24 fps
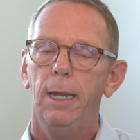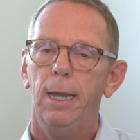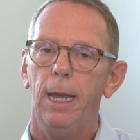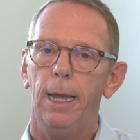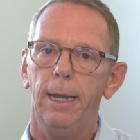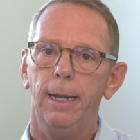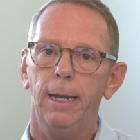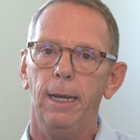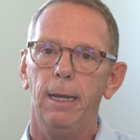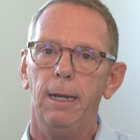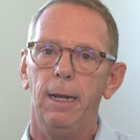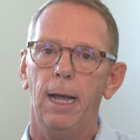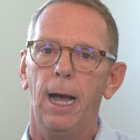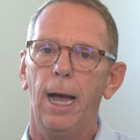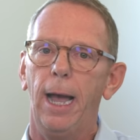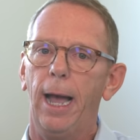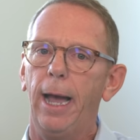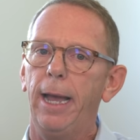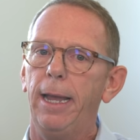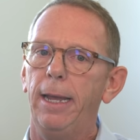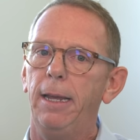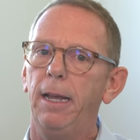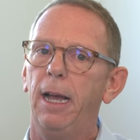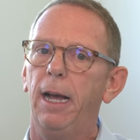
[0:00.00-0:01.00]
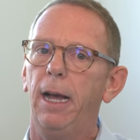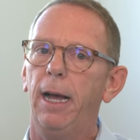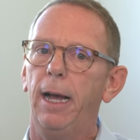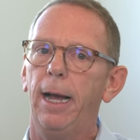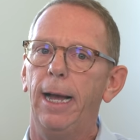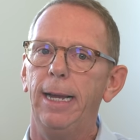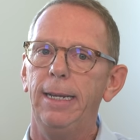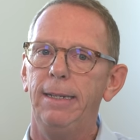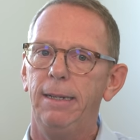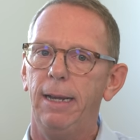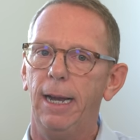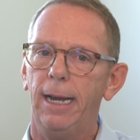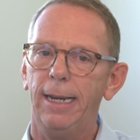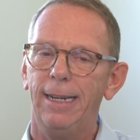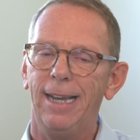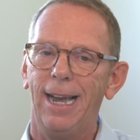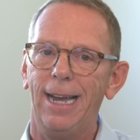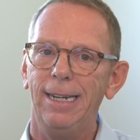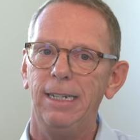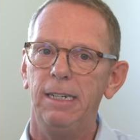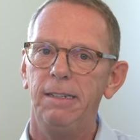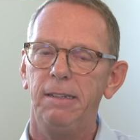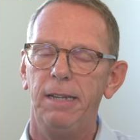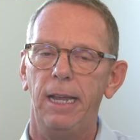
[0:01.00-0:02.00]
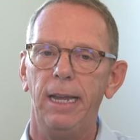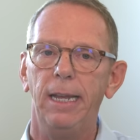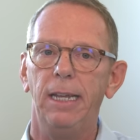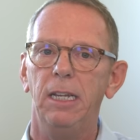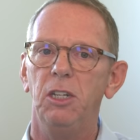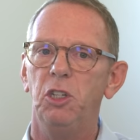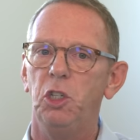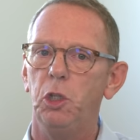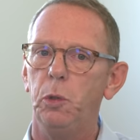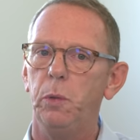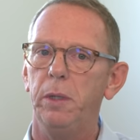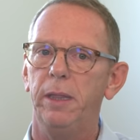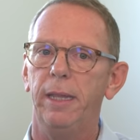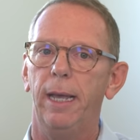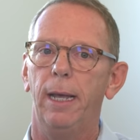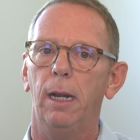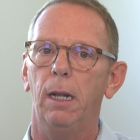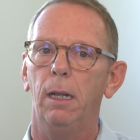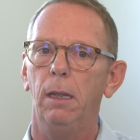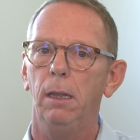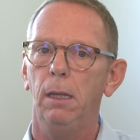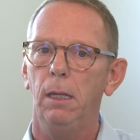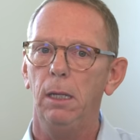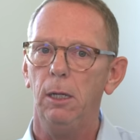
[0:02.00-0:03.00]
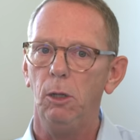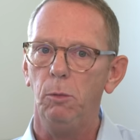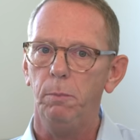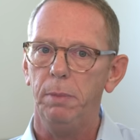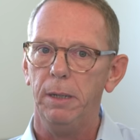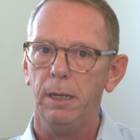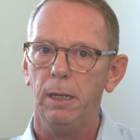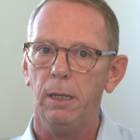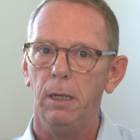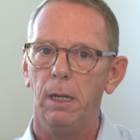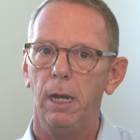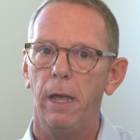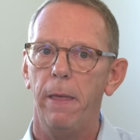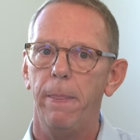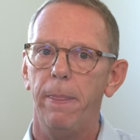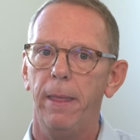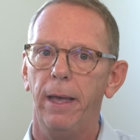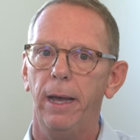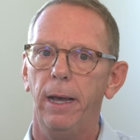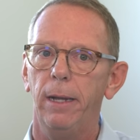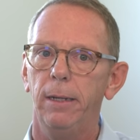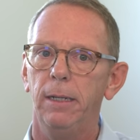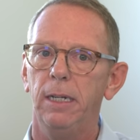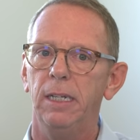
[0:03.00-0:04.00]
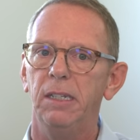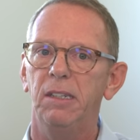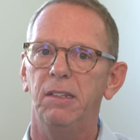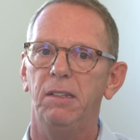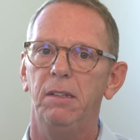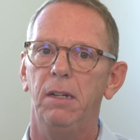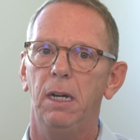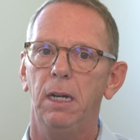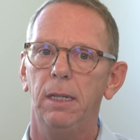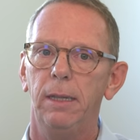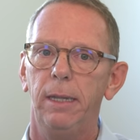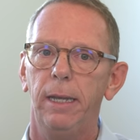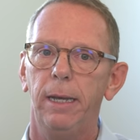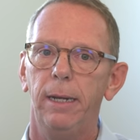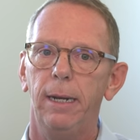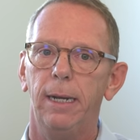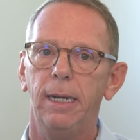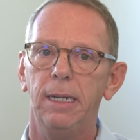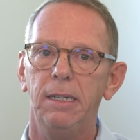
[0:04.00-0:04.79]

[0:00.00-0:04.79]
and, and I, I, I kind of take issue with that a little bit in that it's not that